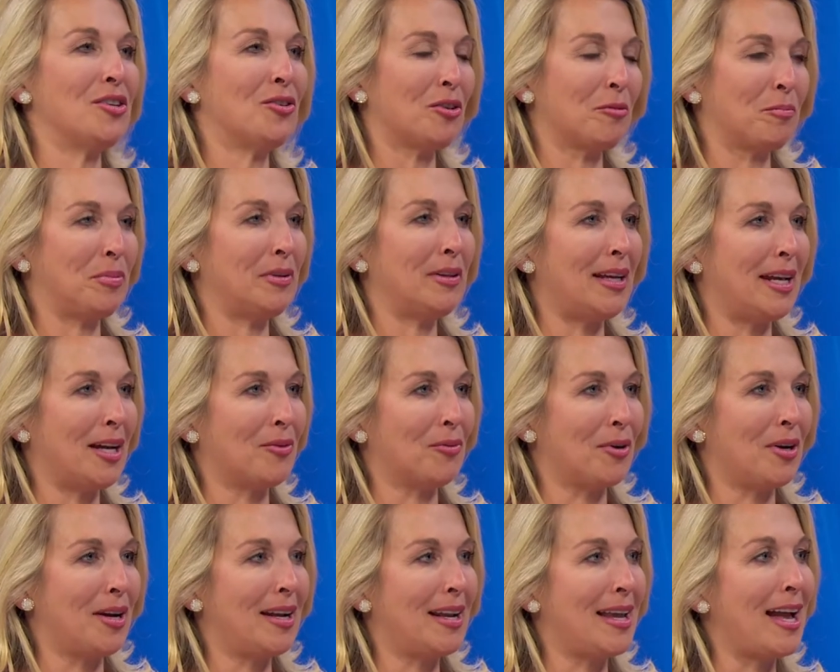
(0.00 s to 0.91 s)
your
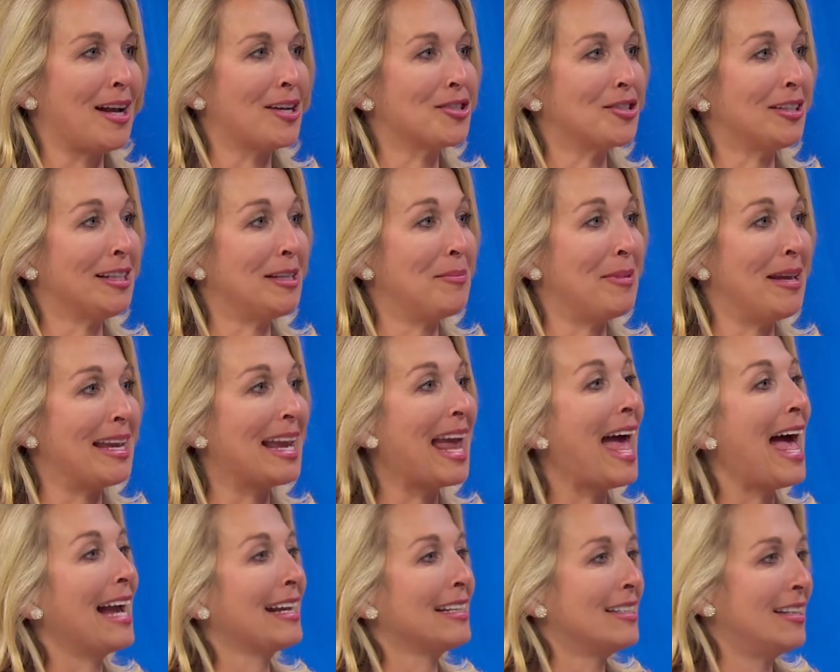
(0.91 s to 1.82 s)
playwright actually being
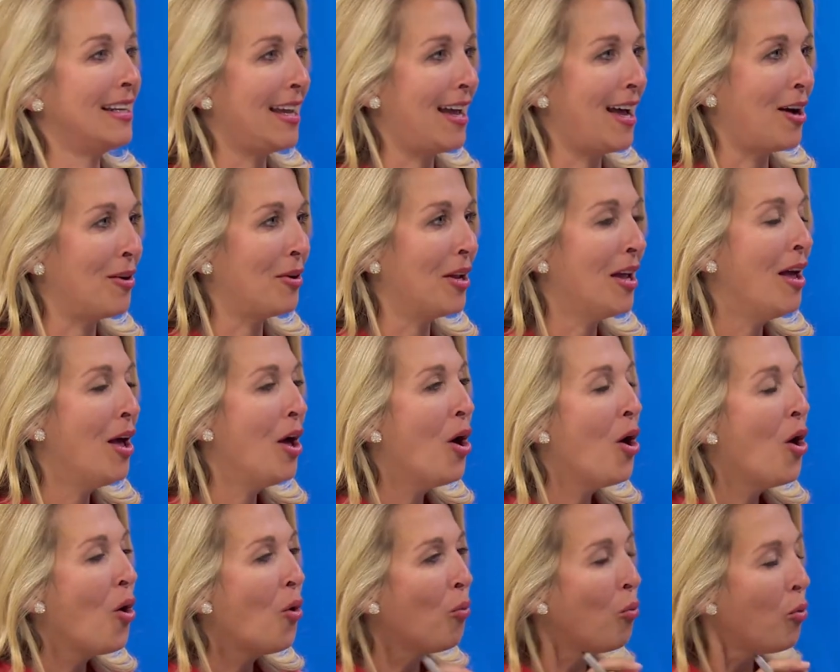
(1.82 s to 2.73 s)
acted out, mm
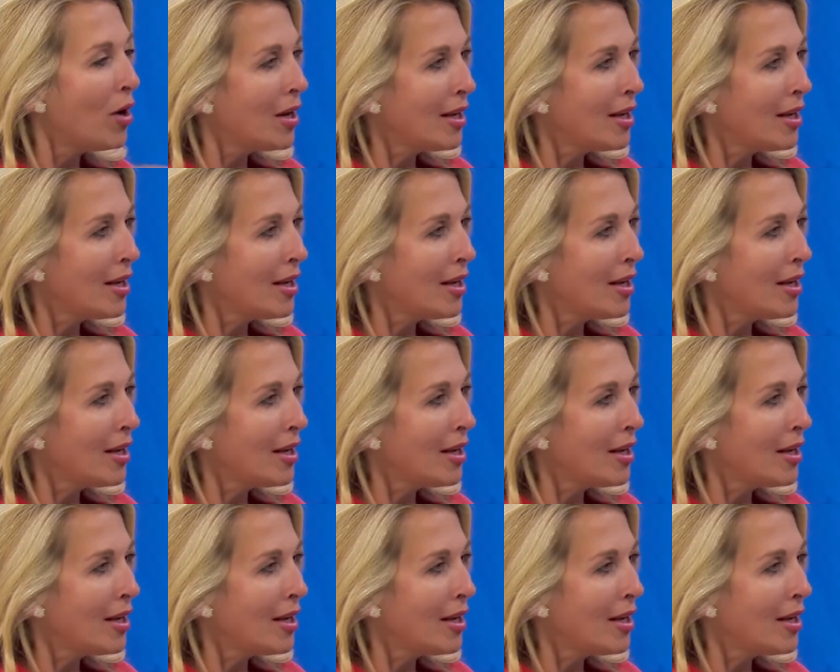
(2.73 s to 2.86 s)
-hmm.